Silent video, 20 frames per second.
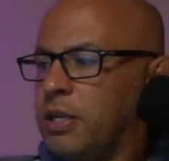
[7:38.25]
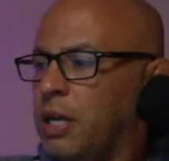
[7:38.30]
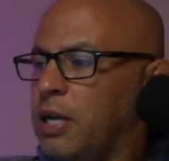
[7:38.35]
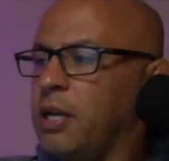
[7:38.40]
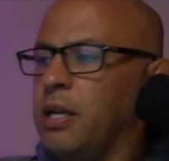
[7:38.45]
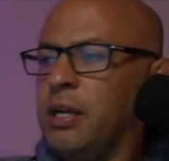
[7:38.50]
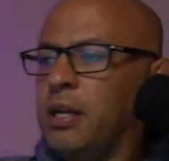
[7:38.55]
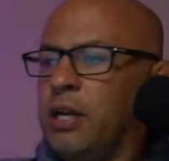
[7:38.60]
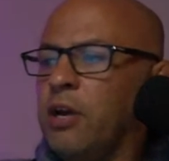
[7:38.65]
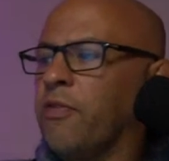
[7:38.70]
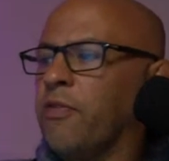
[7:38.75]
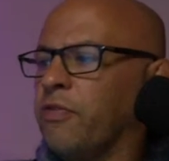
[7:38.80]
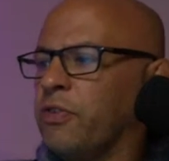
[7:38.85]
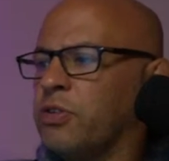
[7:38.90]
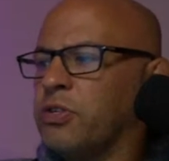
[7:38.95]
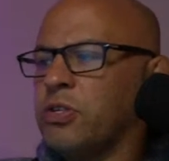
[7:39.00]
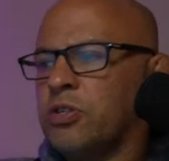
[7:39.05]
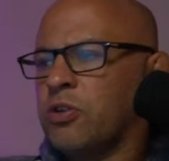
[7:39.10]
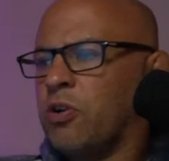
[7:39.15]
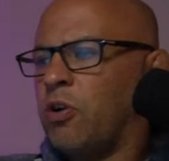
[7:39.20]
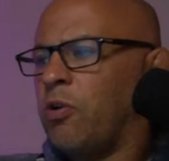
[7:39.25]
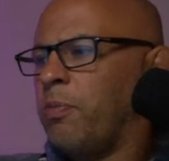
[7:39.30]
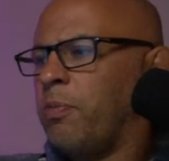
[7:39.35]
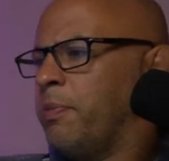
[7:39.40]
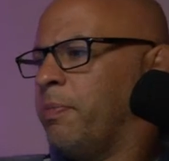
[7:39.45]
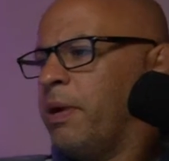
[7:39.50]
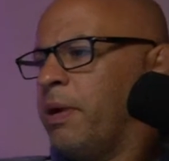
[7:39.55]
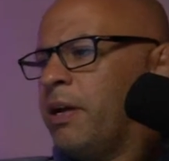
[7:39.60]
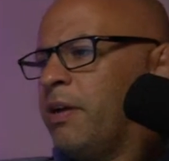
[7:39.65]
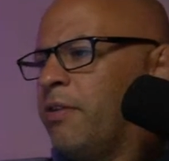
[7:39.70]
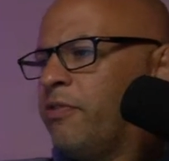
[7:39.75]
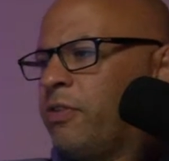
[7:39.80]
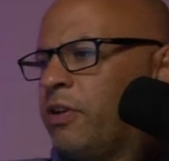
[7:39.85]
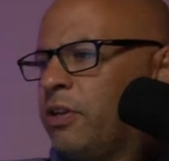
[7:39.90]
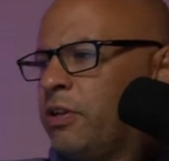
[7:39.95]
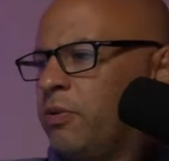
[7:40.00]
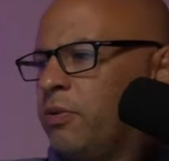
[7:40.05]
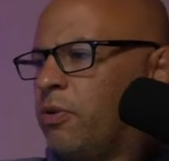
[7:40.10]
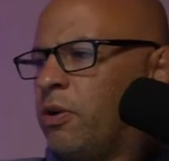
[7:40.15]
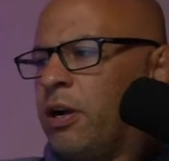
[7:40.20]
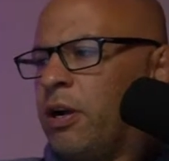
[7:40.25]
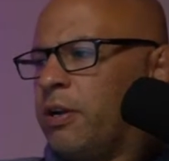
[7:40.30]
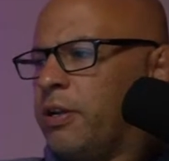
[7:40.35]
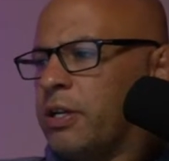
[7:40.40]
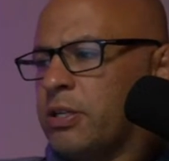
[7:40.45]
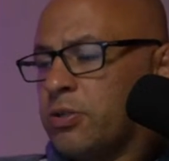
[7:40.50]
Yeah, Leon versus Colby, Matt Heffler. You're right.